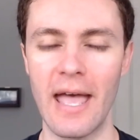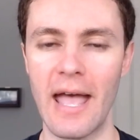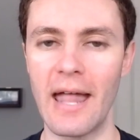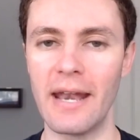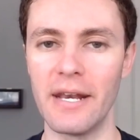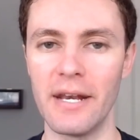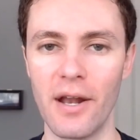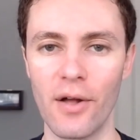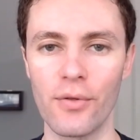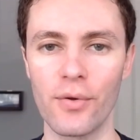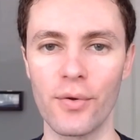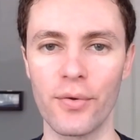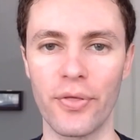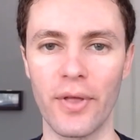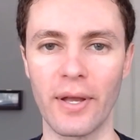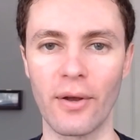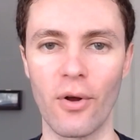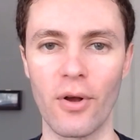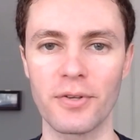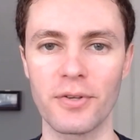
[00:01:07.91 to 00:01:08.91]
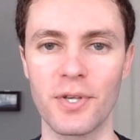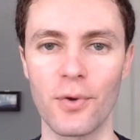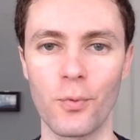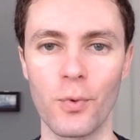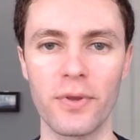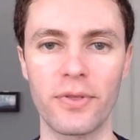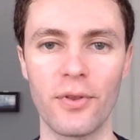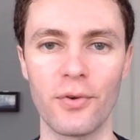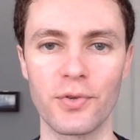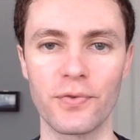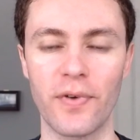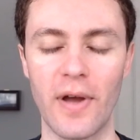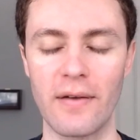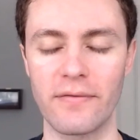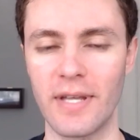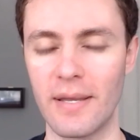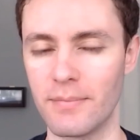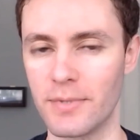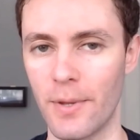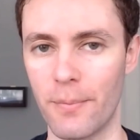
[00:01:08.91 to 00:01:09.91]
And another thing also with those
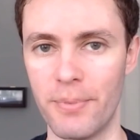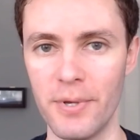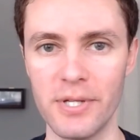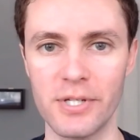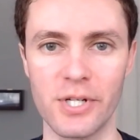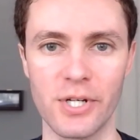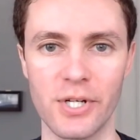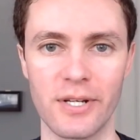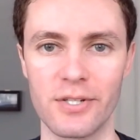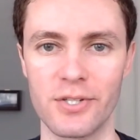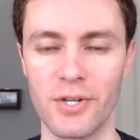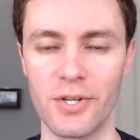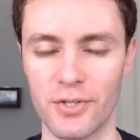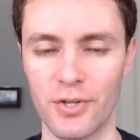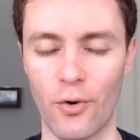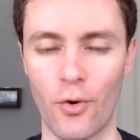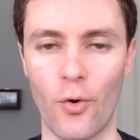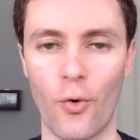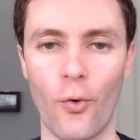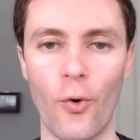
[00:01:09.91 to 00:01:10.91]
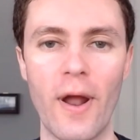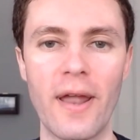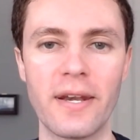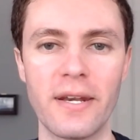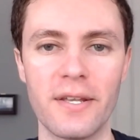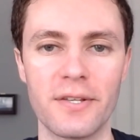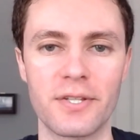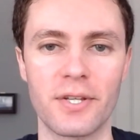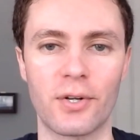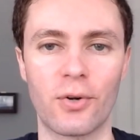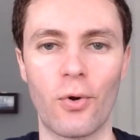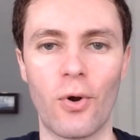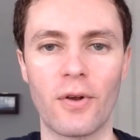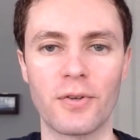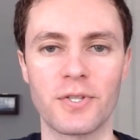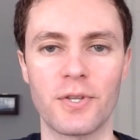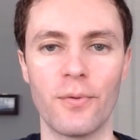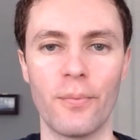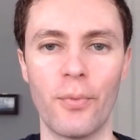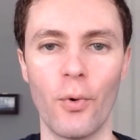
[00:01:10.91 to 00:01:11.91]
5 games, the pitching is just horrendous
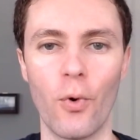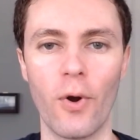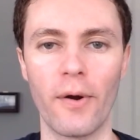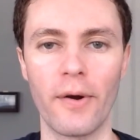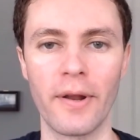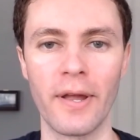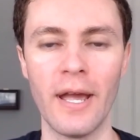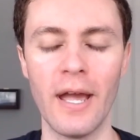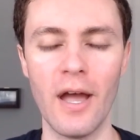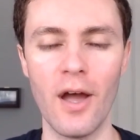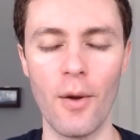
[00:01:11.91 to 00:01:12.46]
across the board.